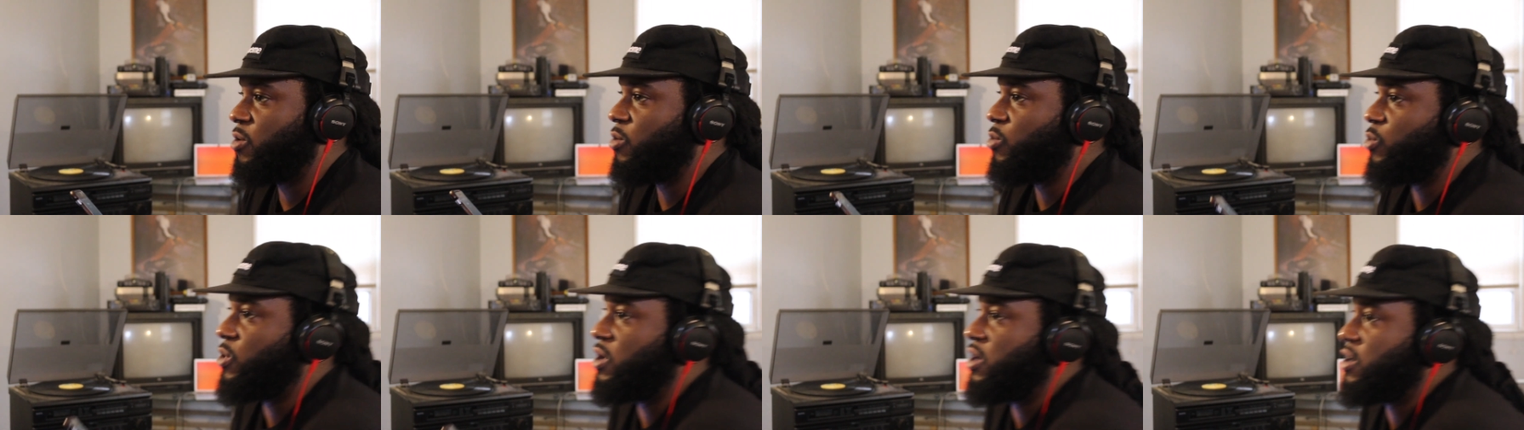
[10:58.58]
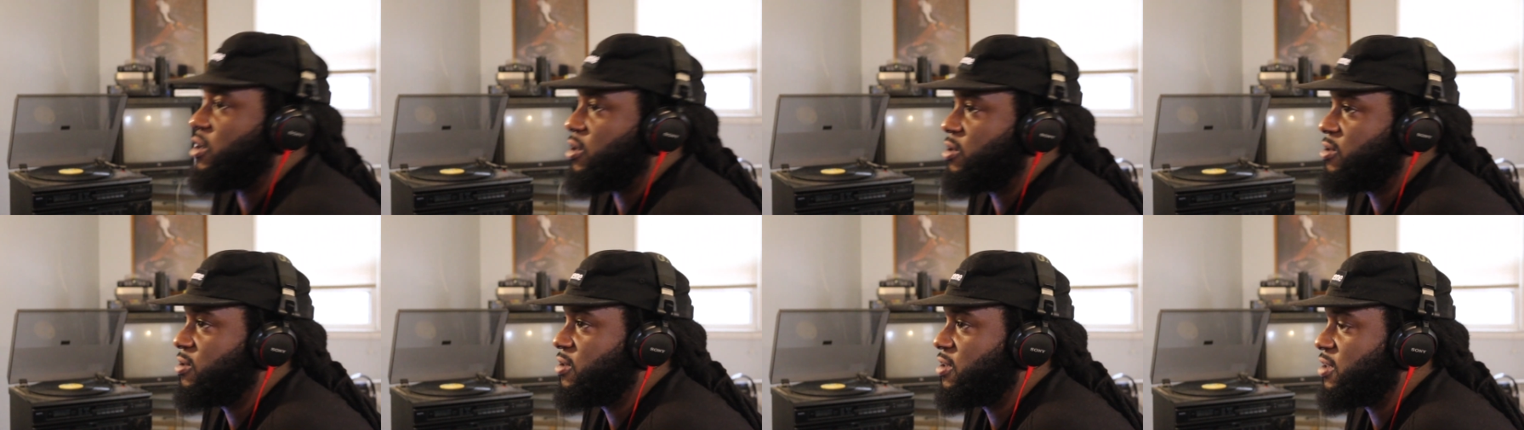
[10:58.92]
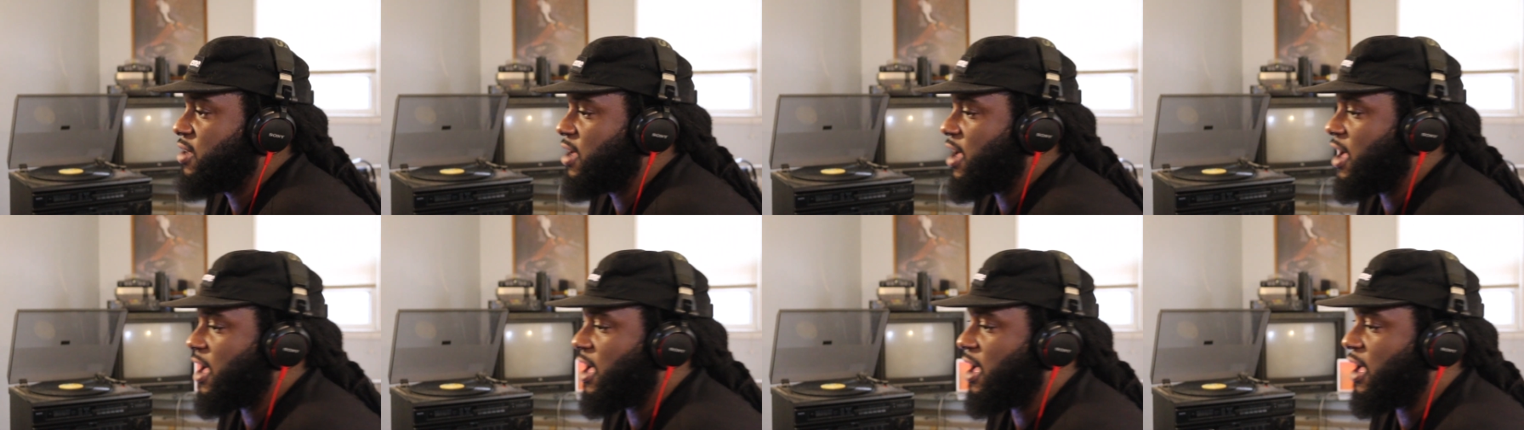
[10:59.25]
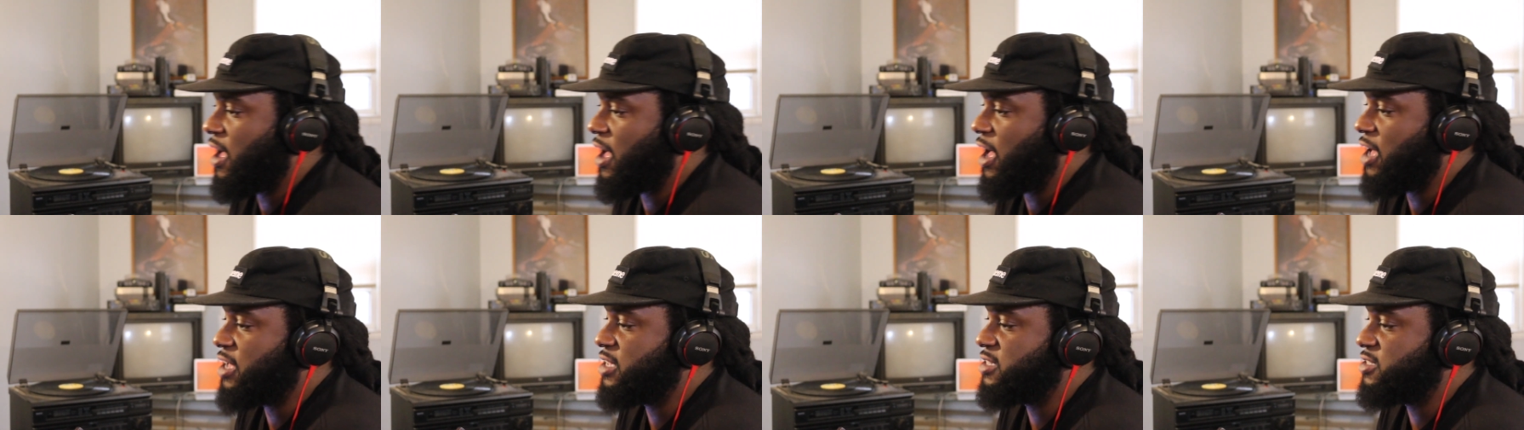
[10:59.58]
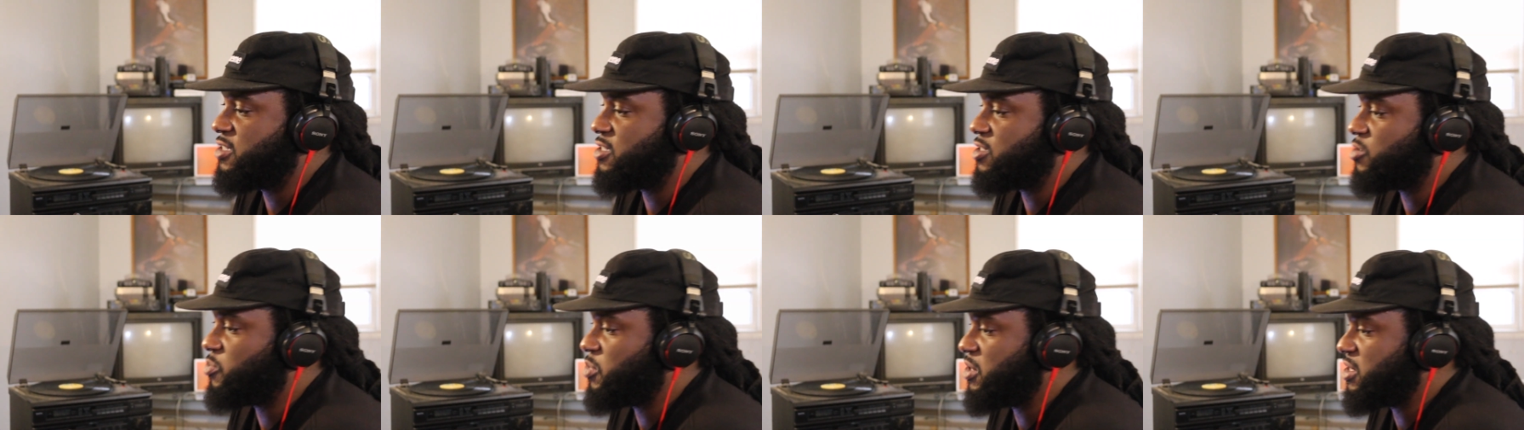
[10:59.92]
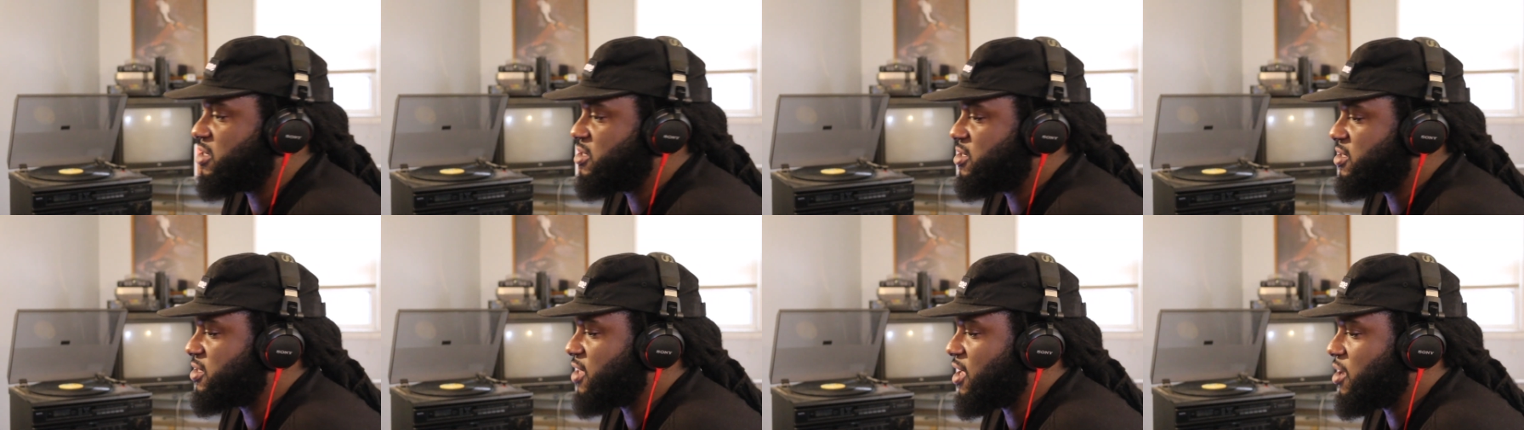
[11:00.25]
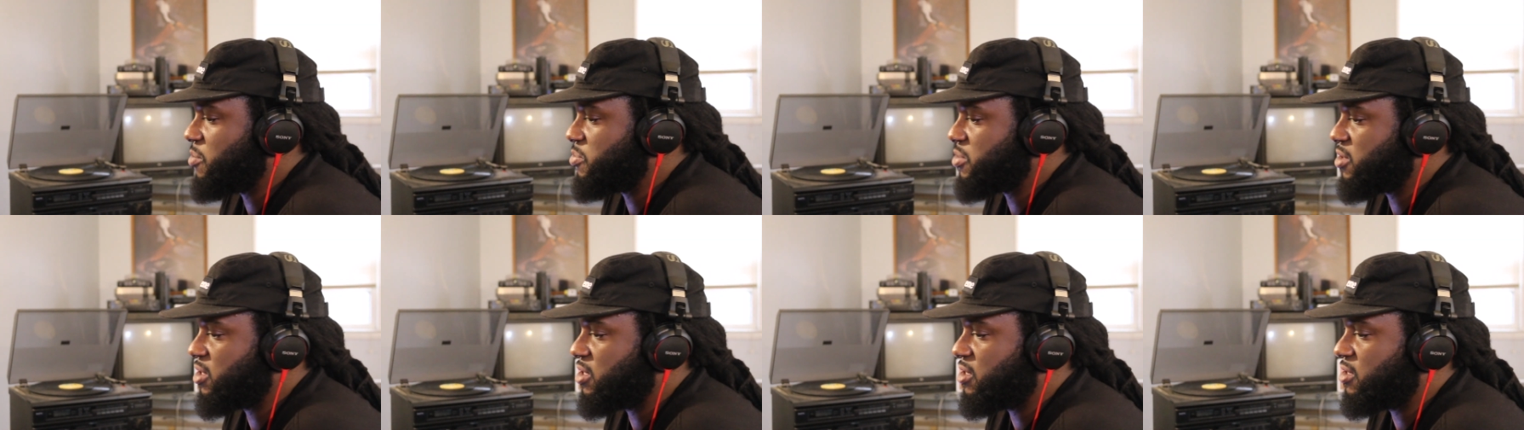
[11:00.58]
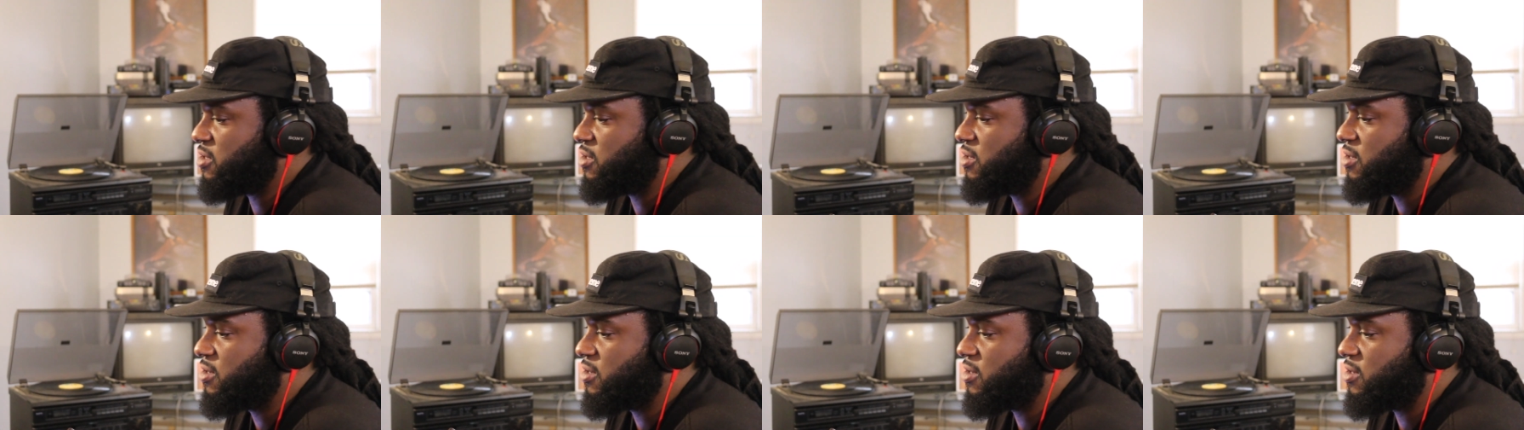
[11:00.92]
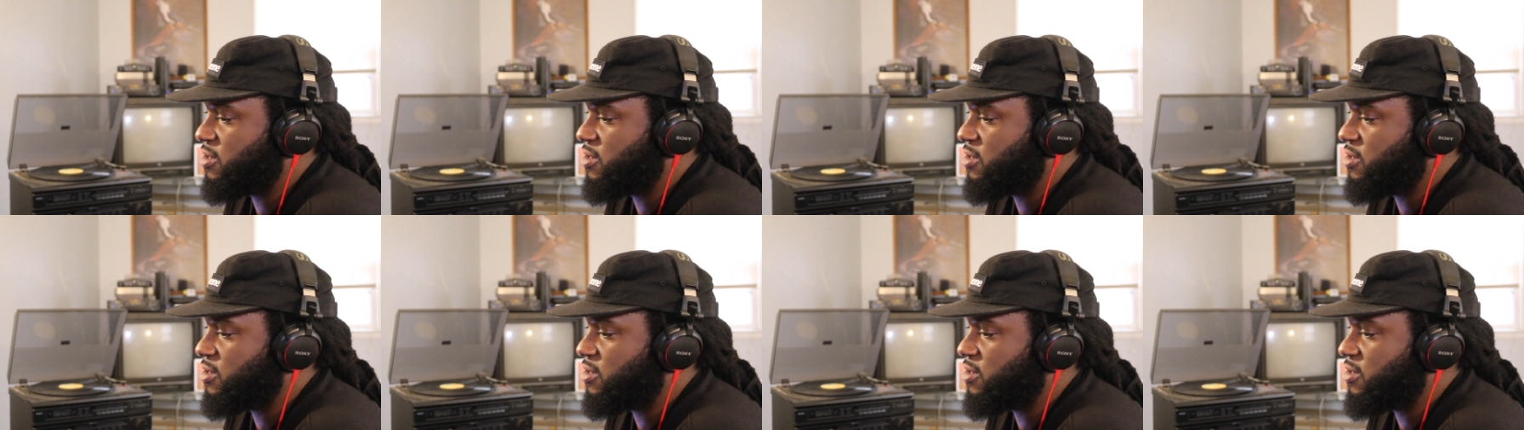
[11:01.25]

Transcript: Well, I just been sampling